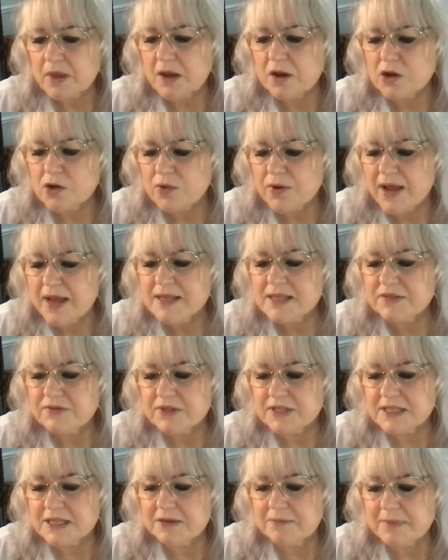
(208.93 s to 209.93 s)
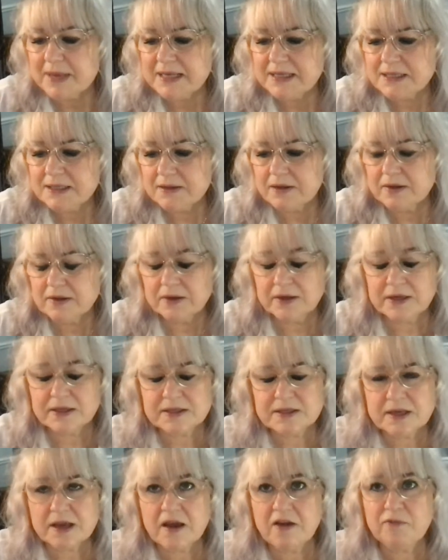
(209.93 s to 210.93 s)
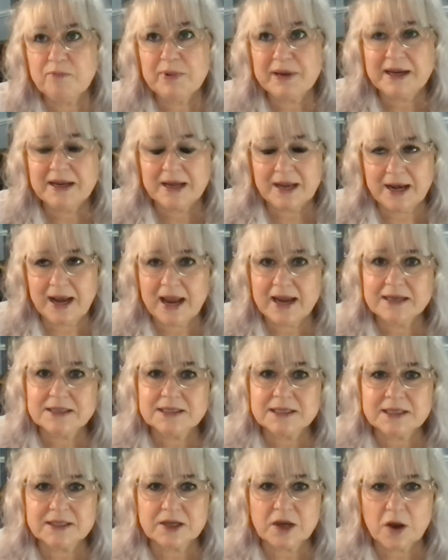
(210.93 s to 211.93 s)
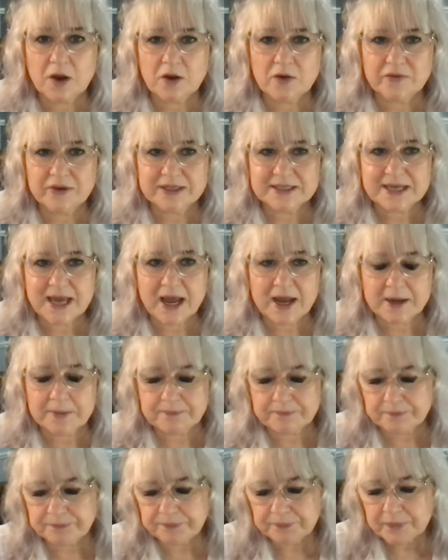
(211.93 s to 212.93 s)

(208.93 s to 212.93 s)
And creativity and mental illness have been connected over time.